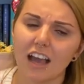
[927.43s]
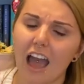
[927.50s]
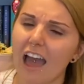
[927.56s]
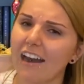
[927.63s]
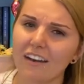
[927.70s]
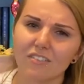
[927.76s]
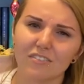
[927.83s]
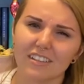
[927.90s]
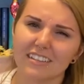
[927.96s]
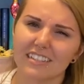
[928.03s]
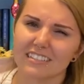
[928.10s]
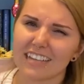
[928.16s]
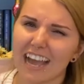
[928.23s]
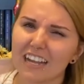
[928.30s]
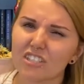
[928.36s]
And I don't think
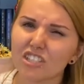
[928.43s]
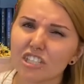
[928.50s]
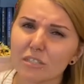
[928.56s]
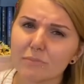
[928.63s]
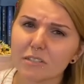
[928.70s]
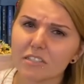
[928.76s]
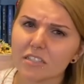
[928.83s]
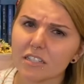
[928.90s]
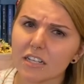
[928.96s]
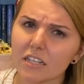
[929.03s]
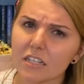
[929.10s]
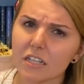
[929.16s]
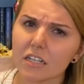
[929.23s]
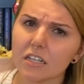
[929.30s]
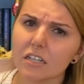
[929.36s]
that's actually a
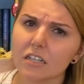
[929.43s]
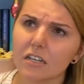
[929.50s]
personality,